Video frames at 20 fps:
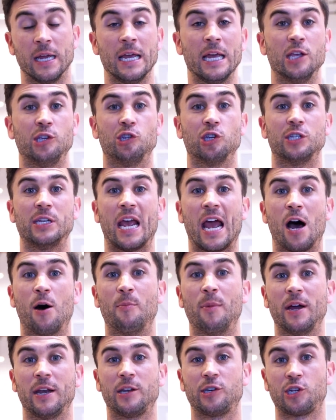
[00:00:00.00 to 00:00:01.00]
It's just how
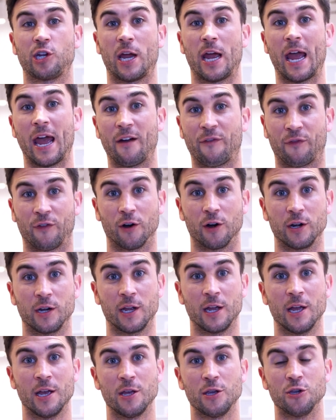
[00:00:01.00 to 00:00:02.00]
much effort
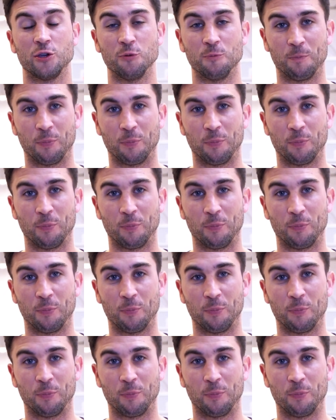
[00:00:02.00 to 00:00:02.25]
you